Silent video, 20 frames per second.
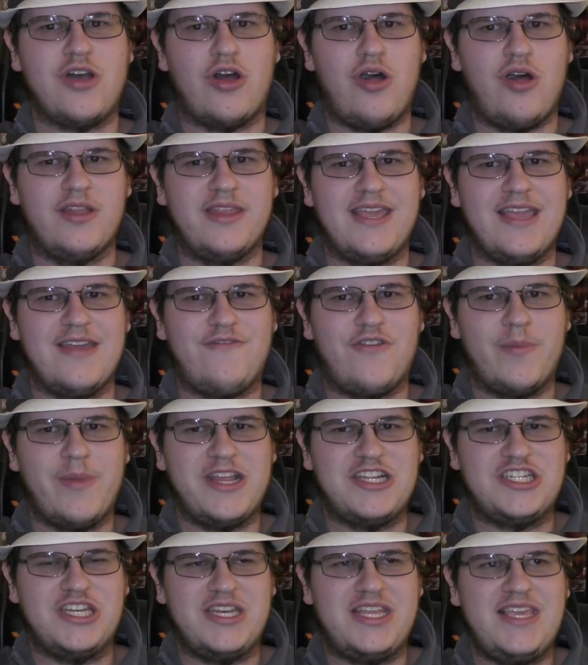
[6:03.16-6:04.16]
all the
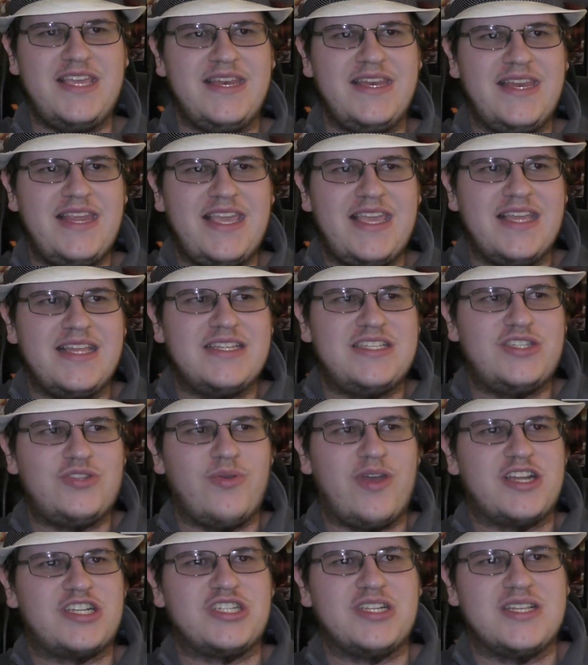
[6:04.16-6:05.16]
information he needs
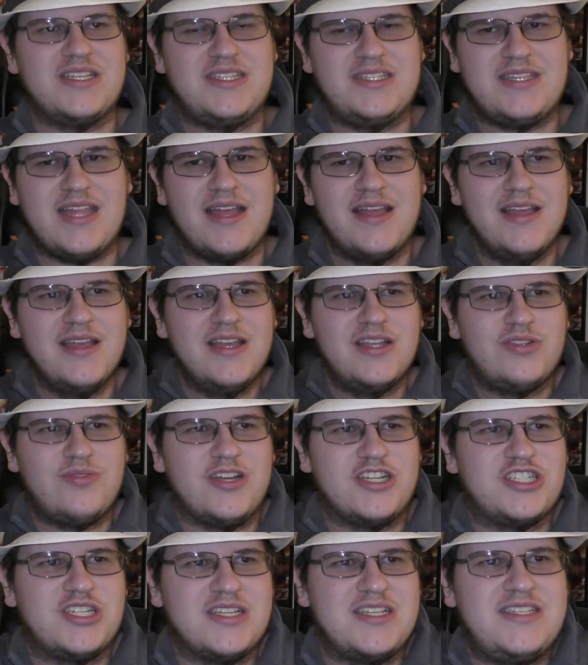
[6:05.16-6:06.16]
to actually stop
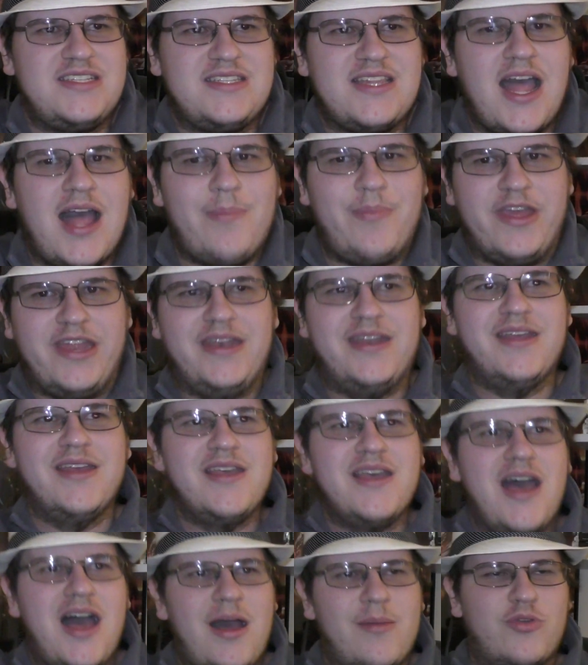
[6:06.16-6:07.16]
it.
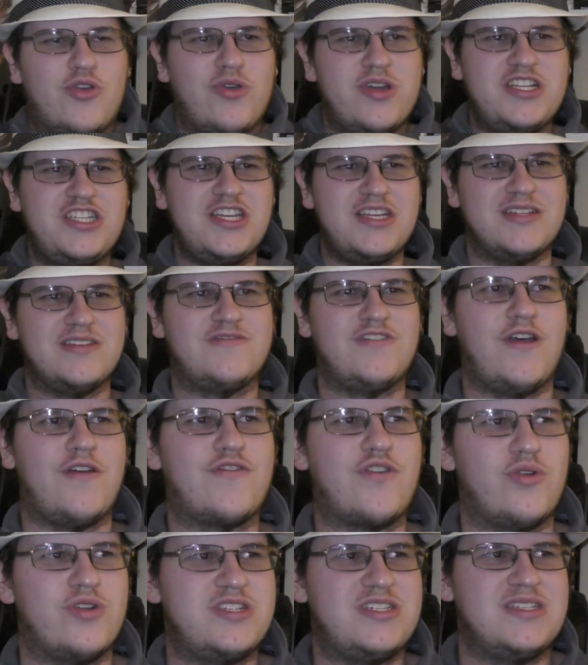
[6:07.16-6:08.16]
Koichi
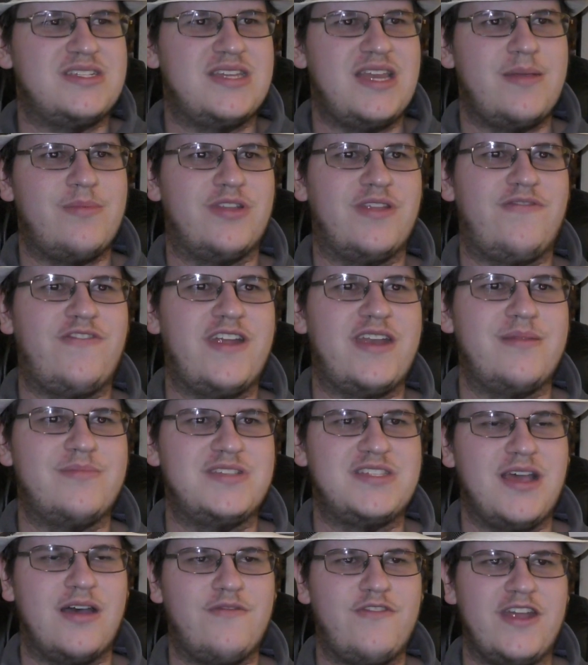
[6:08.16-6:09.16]
of course isn't able to defend
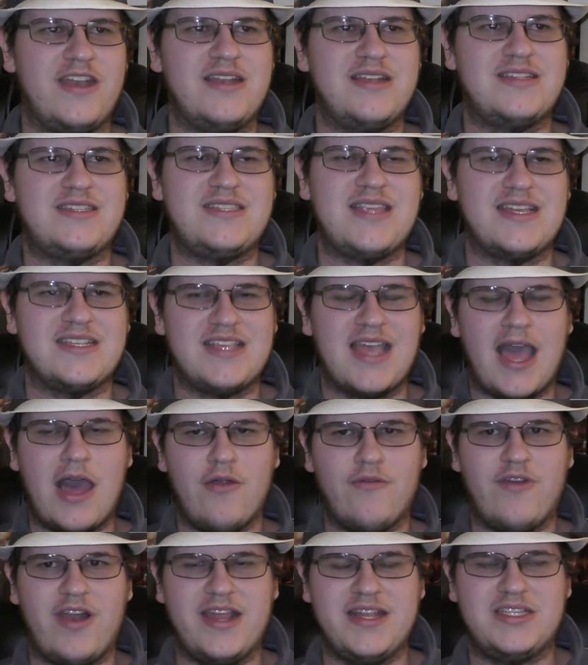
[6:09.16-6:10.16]
himself and says
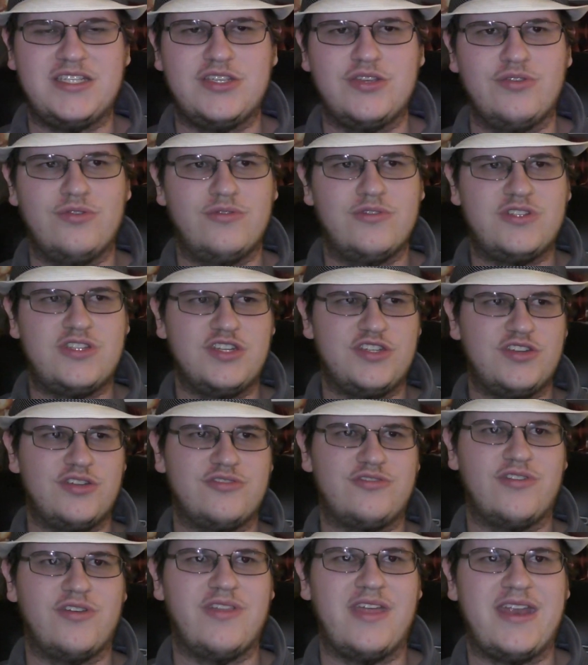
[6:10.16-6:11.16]
outright to
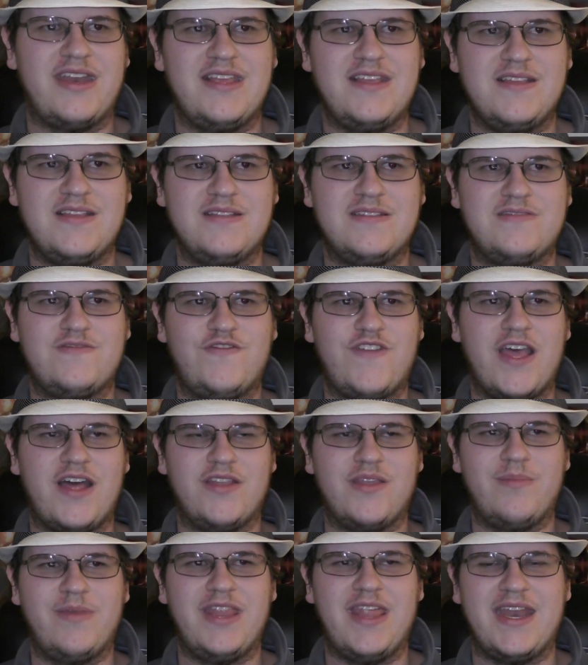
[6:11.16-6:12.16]
Jotaro that he's
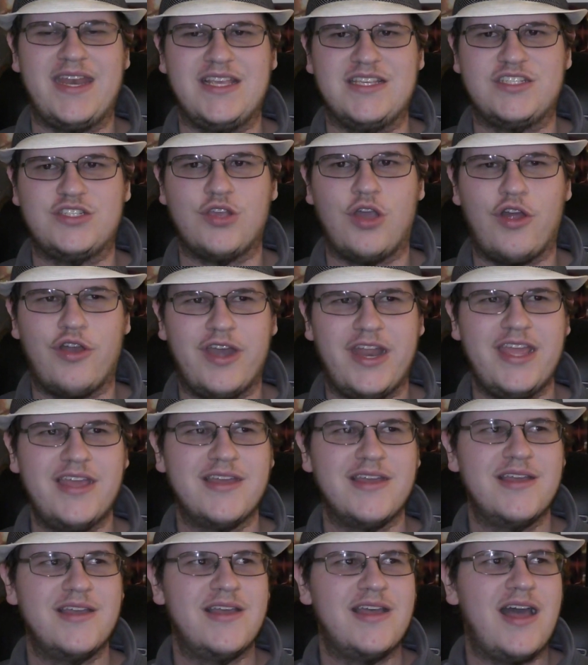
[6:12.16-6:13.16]
failed him and that he's sorry.
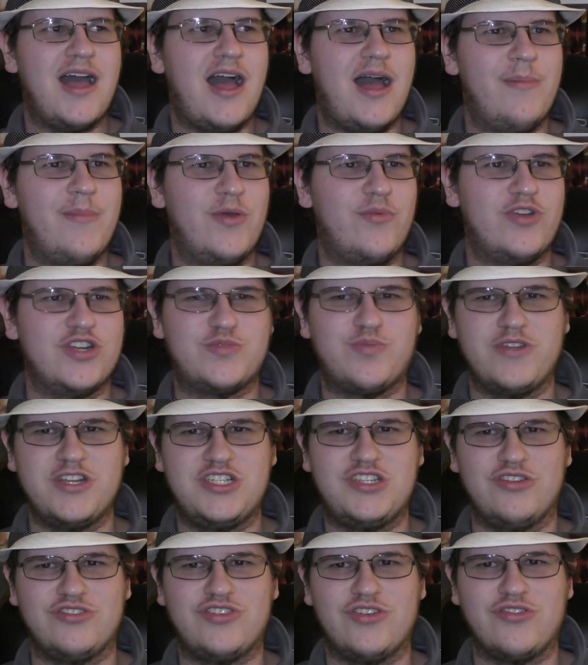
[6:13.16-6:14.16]
At which
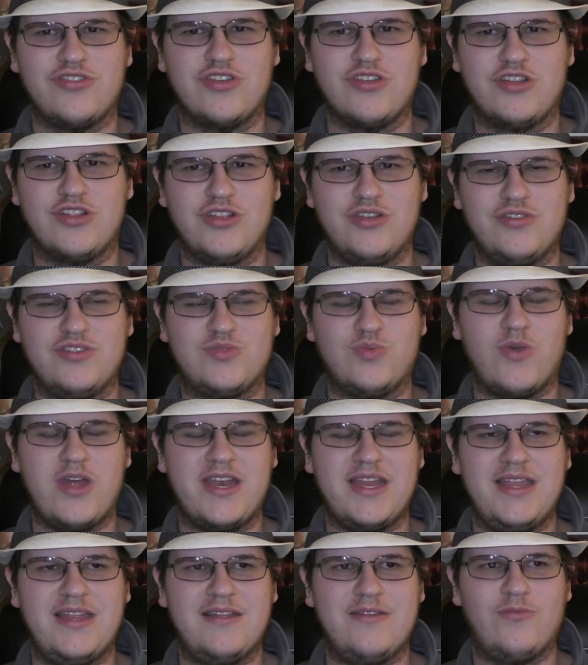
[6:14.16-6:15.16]
point Jotaro concludes
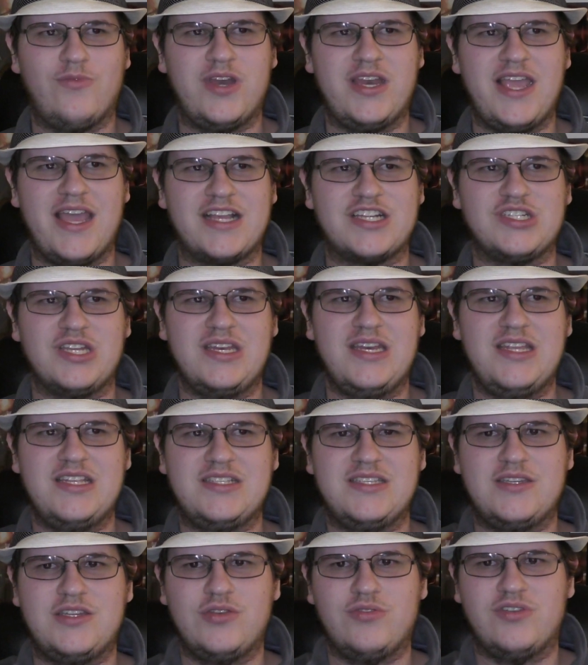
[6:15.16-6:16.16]
what he actually
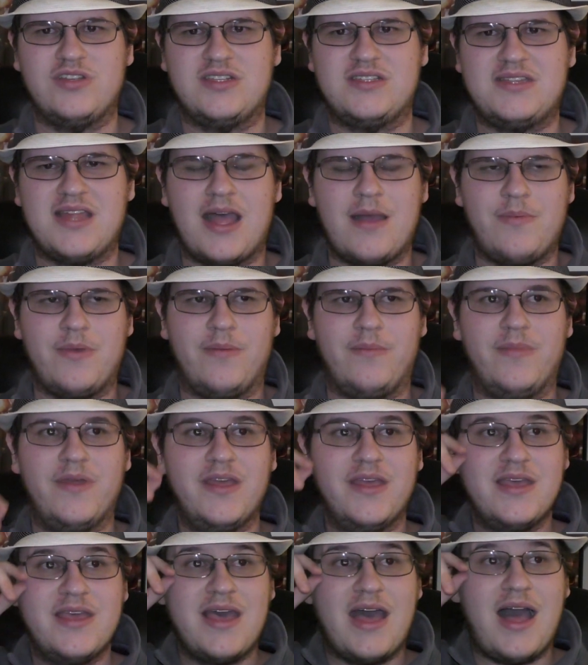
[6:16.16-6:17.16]
needs to do to stop him,
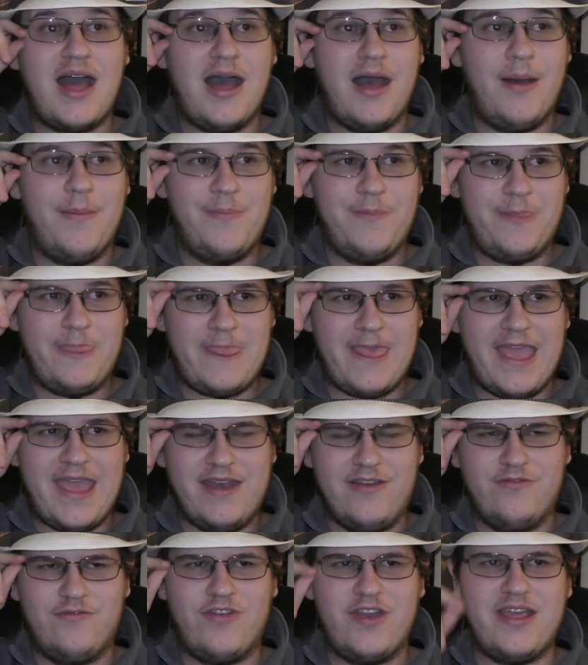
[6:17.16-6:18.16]

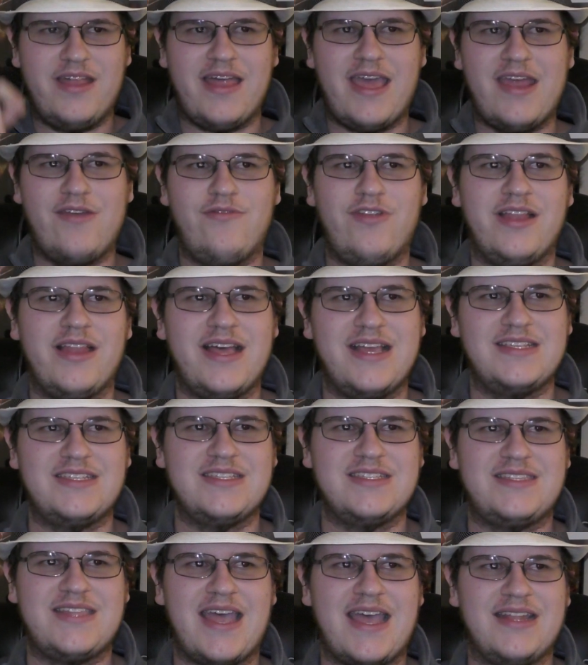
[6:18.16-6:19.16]
and
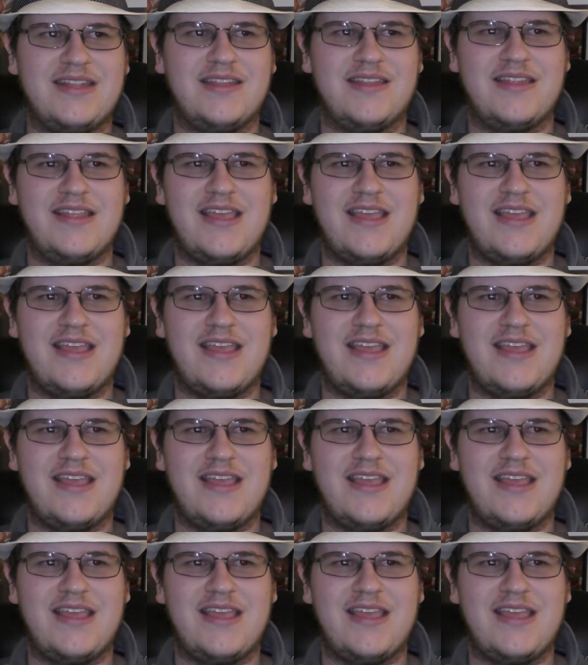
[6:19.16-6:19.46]
realizes that